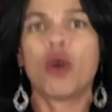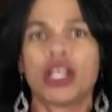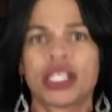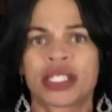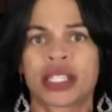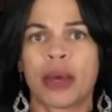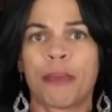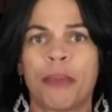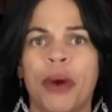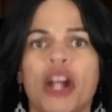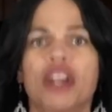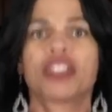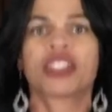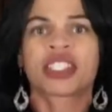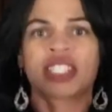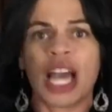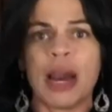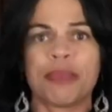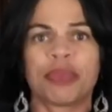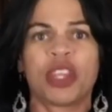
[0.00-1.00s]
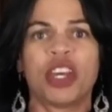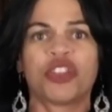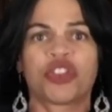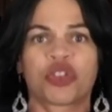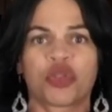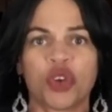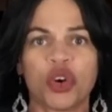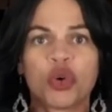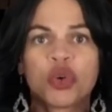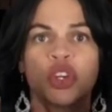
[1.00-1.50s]
wants to burst something
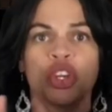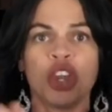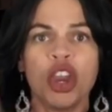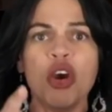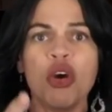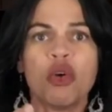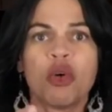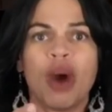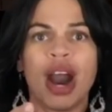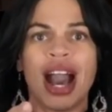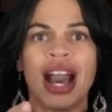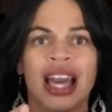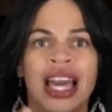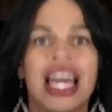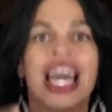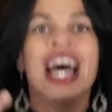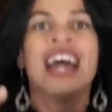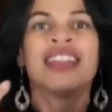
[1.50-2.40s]
through you uh,